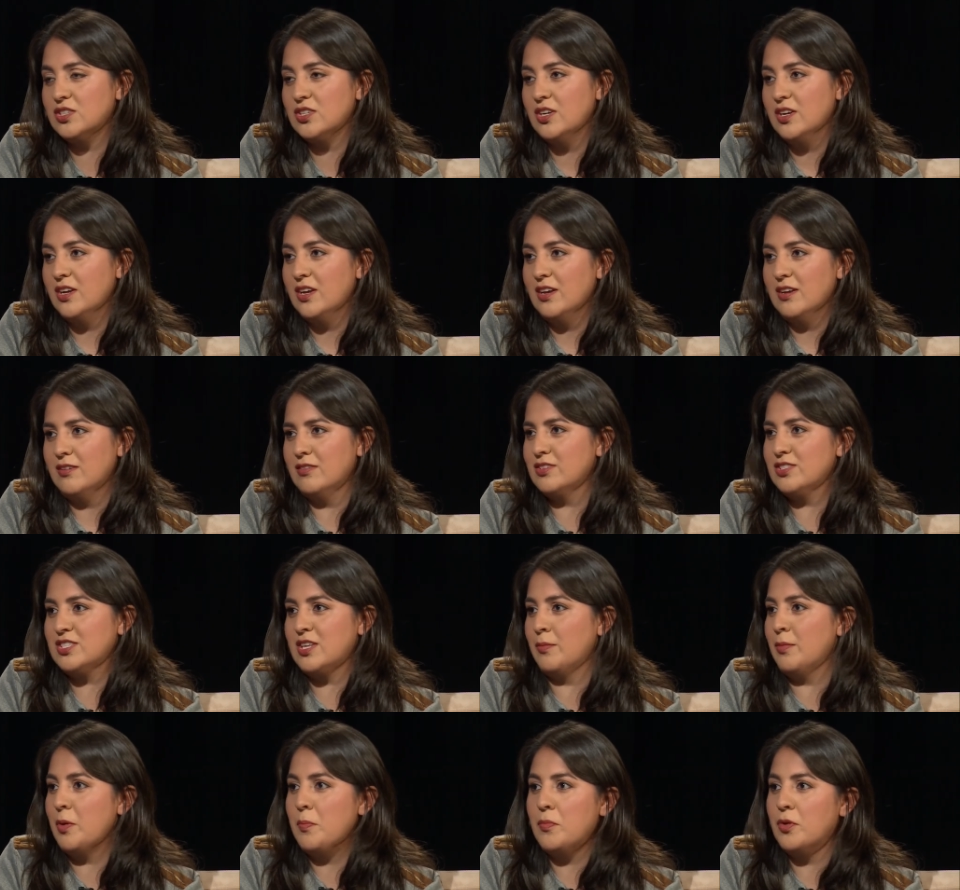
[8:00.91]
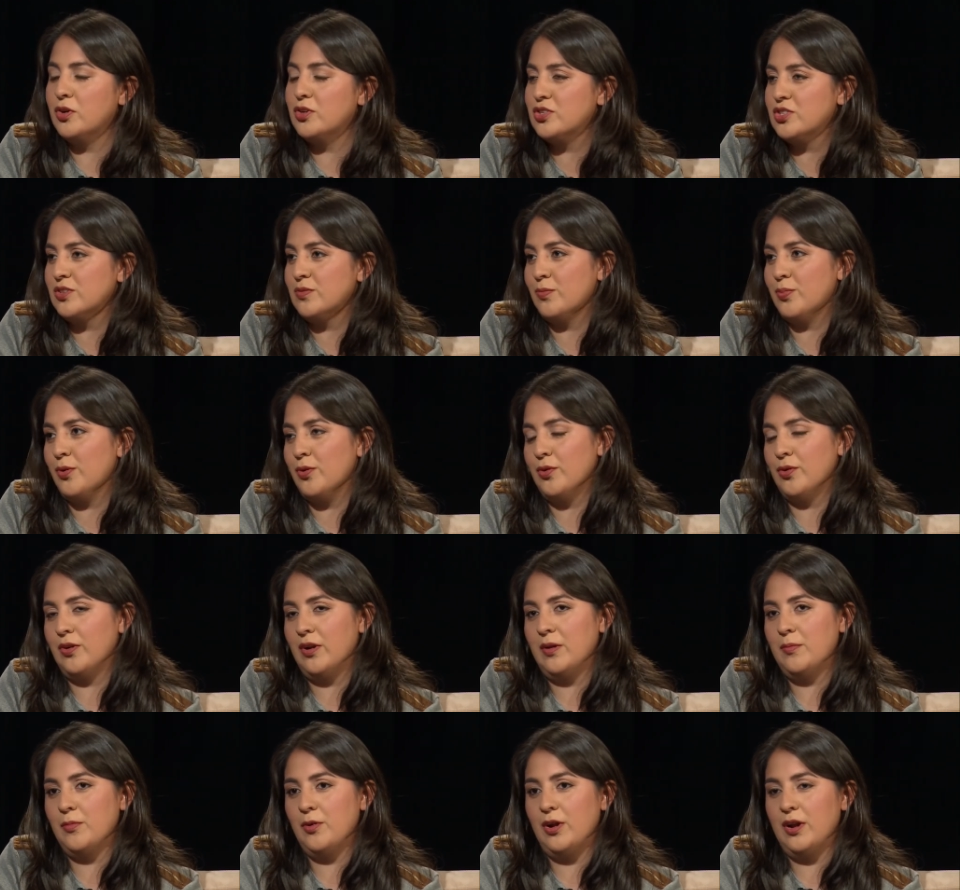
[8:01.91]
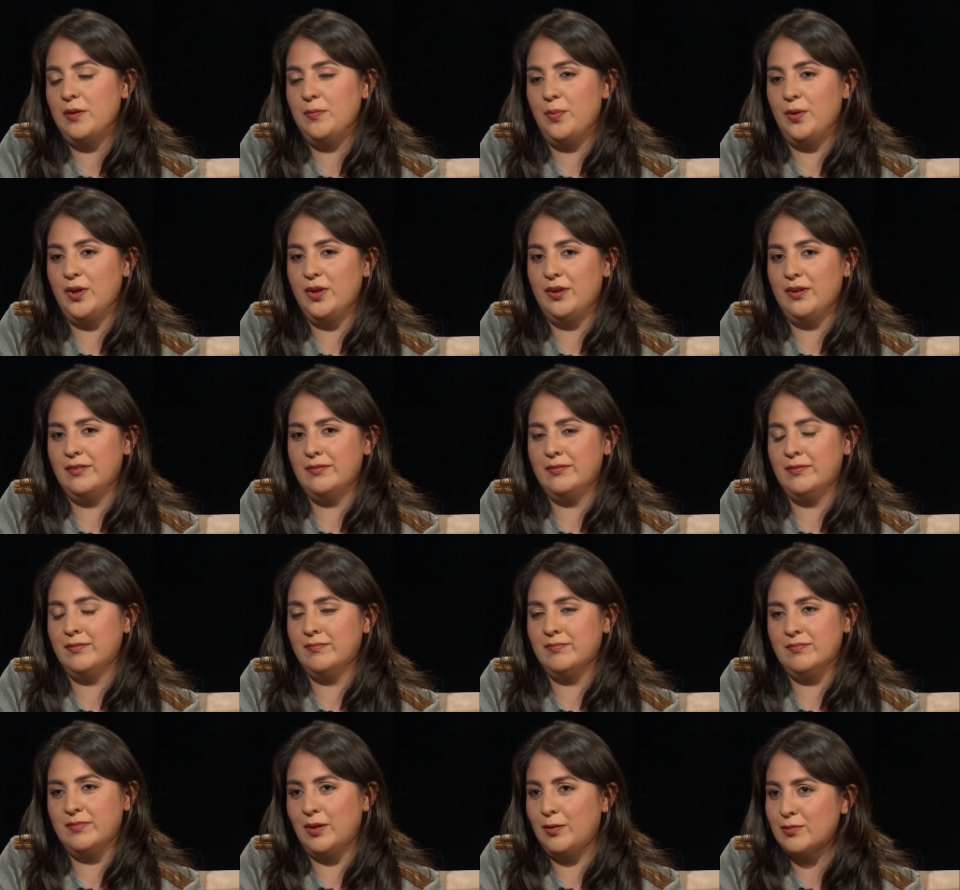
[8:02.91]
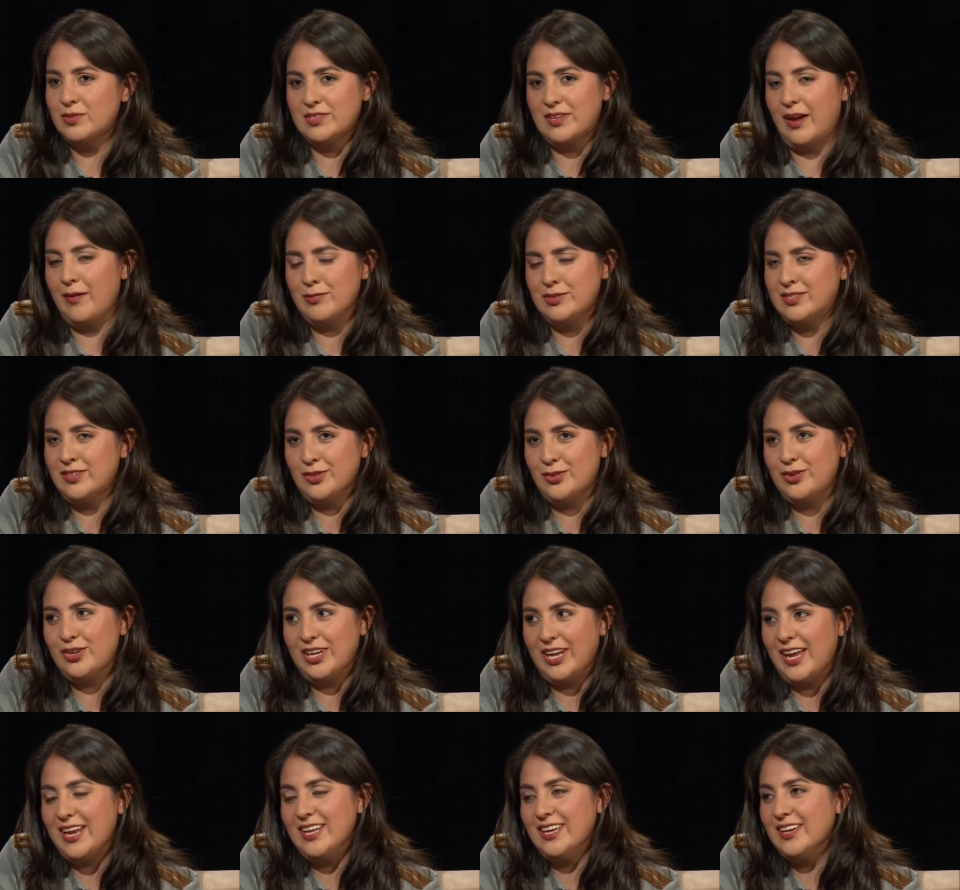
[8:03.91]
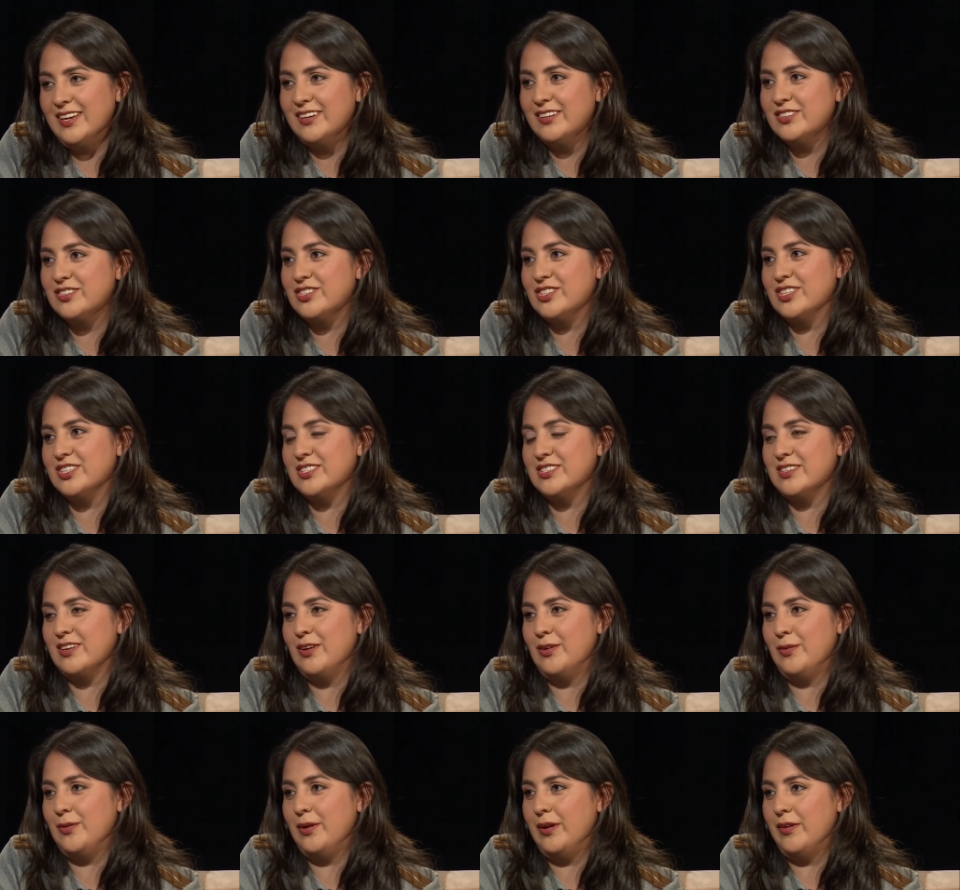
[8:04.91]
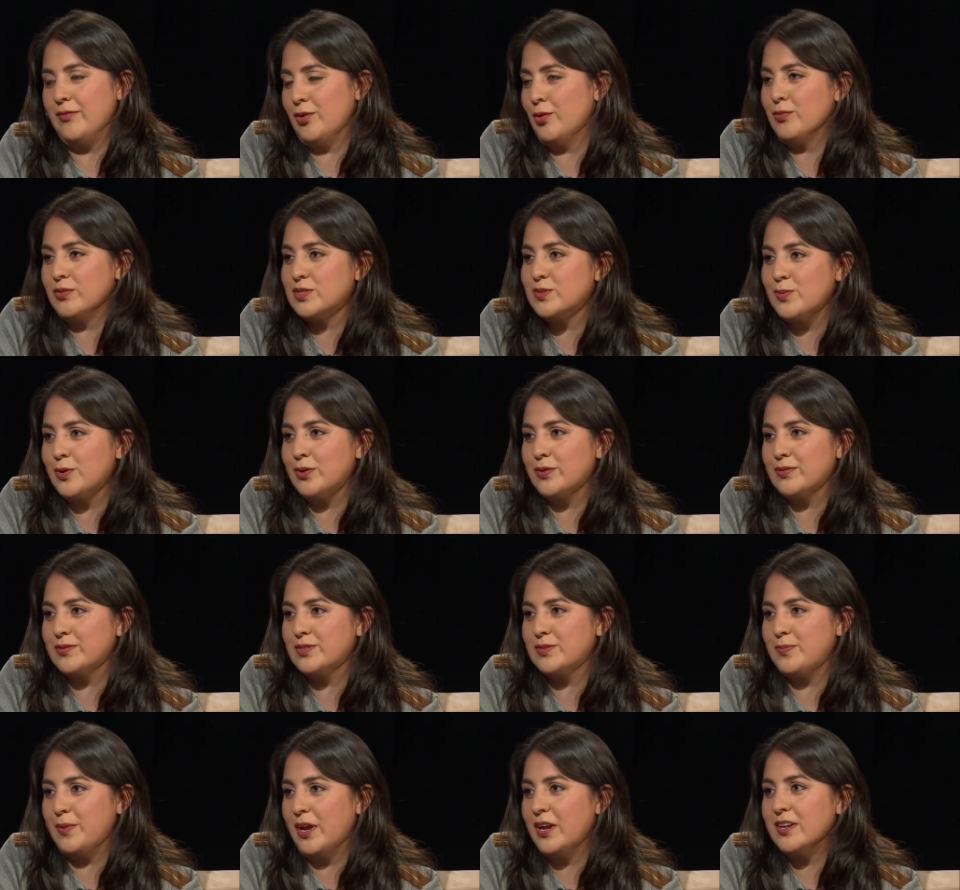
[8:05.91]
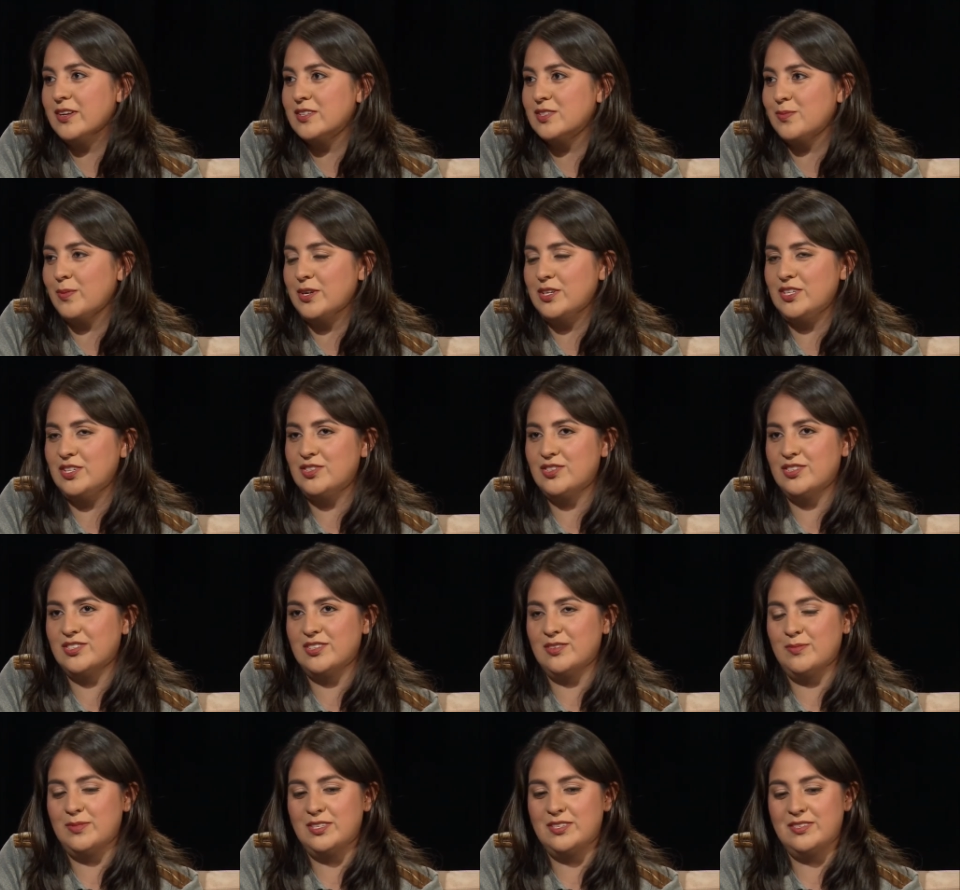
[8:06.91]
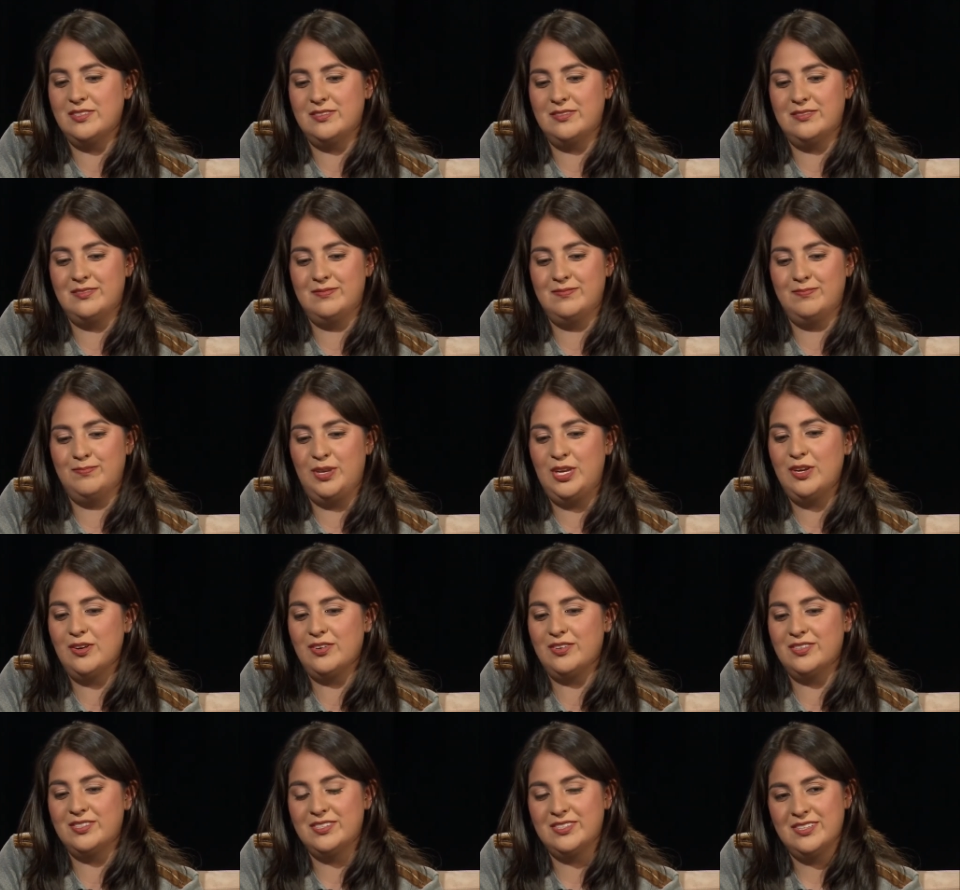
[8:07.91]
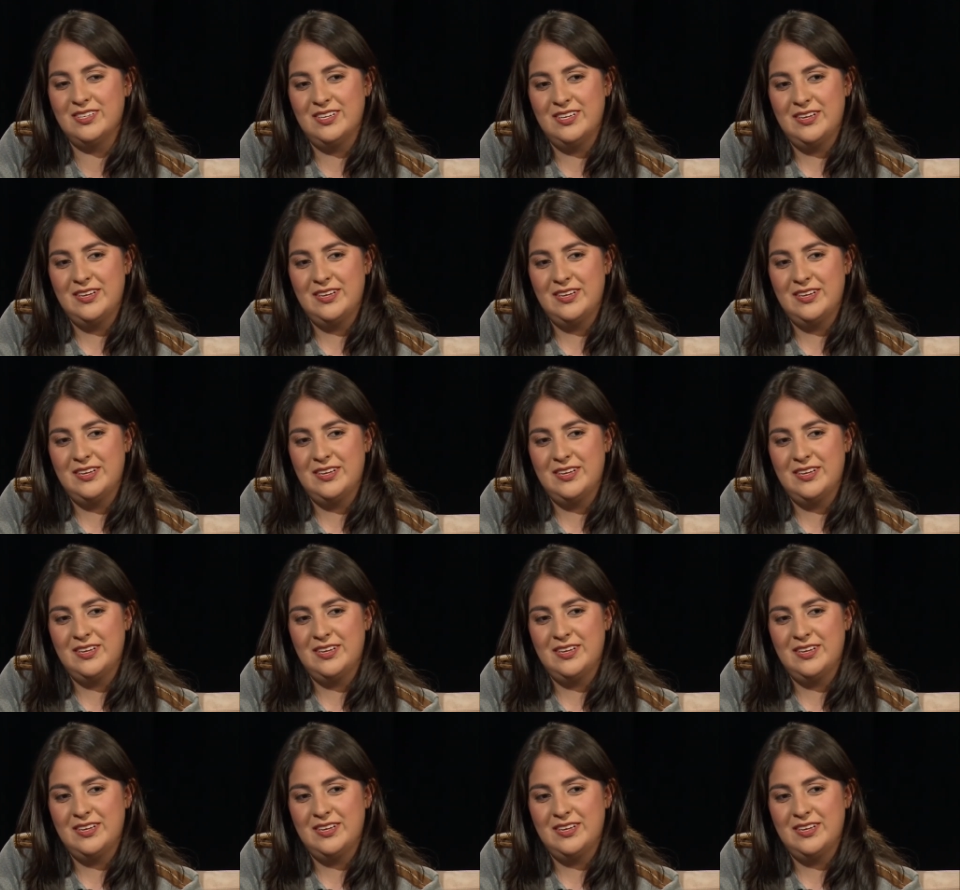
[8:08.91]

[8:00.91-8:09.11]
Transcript: ESL. There was some immersion program, right? But oh, okay. there was I wasn't learning any English because oh, wow. everyone spoke Spanish, my teachers right. and my peers.